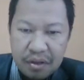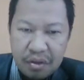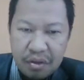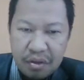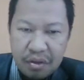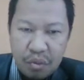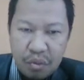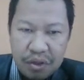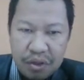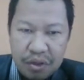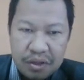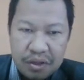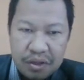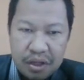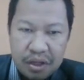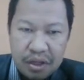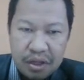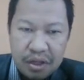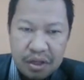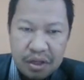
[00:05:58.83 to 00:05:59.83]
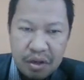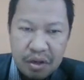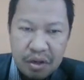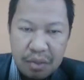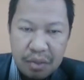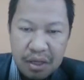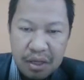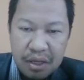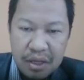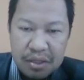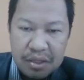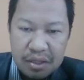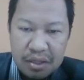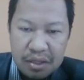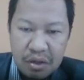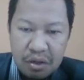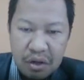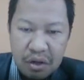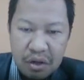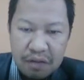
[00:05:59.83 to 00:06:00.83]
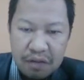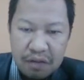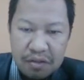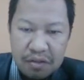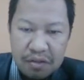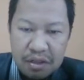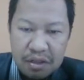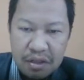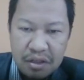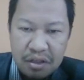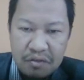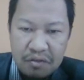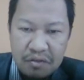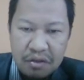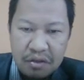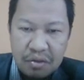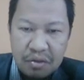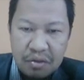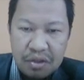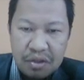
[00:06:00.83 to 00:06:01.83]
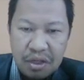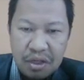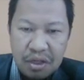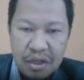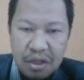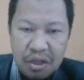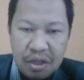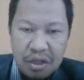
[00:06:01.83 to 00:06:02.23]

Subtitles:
with omega c or fc frequency,